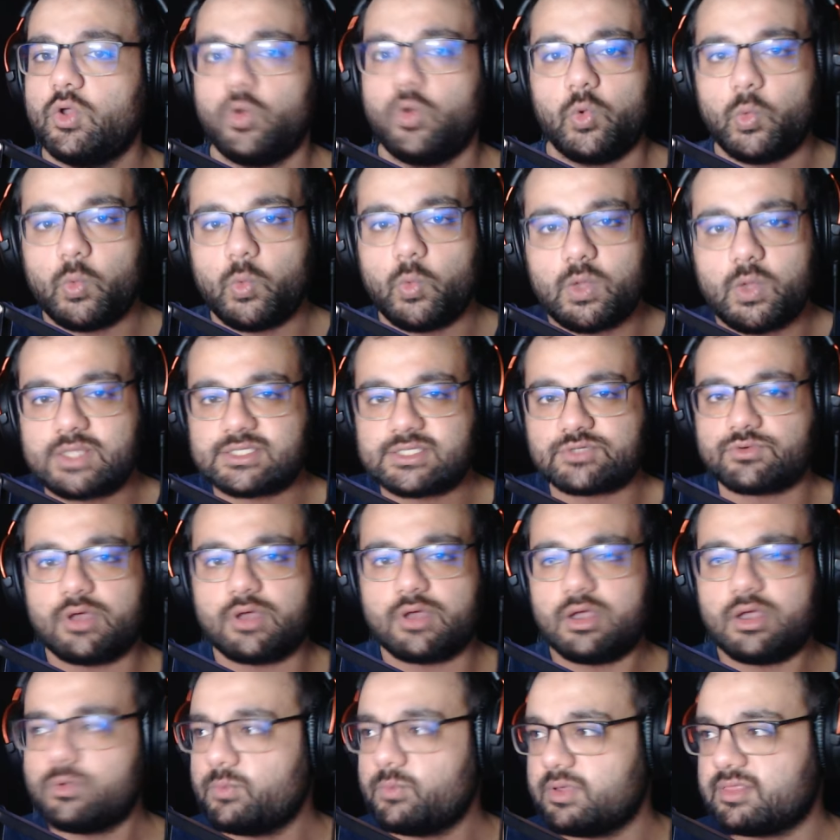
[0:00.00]
What's
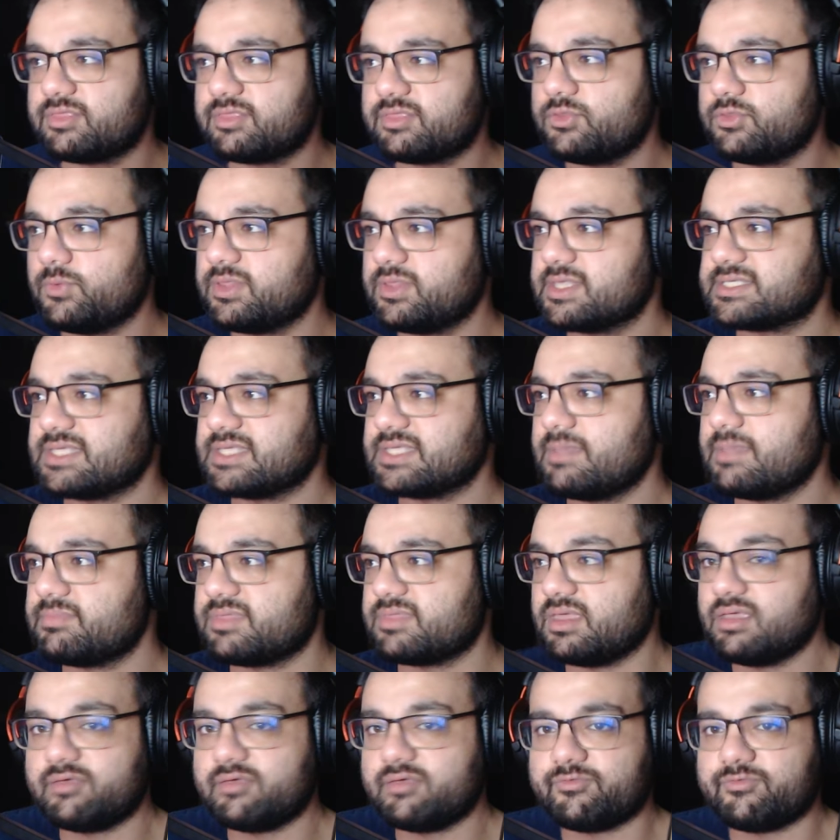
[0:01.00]
wrong with doing the same
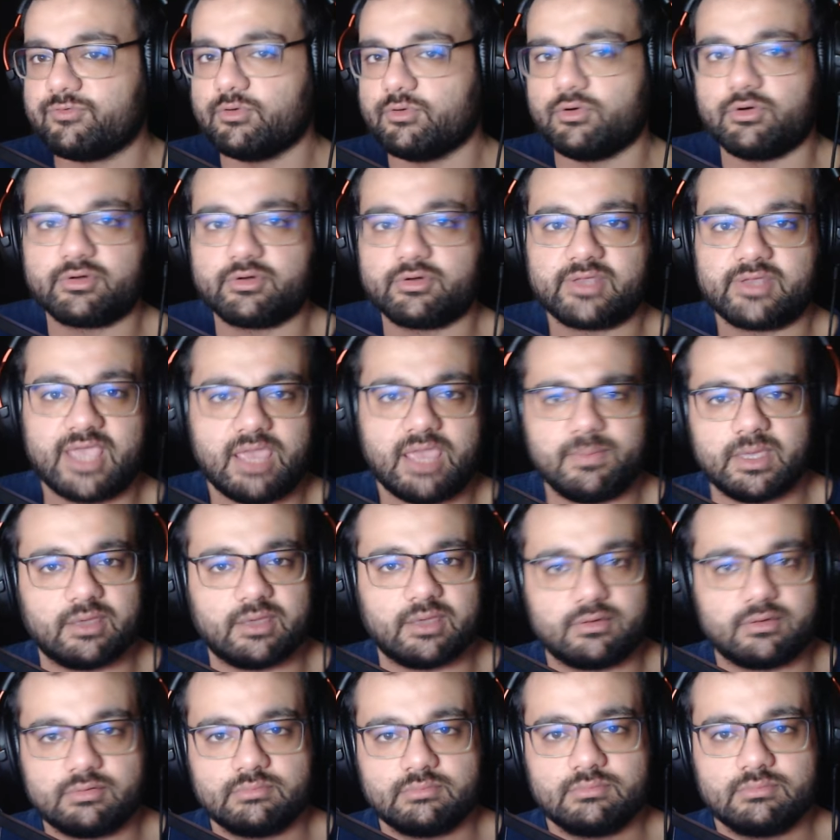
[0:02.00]
thing for gaming?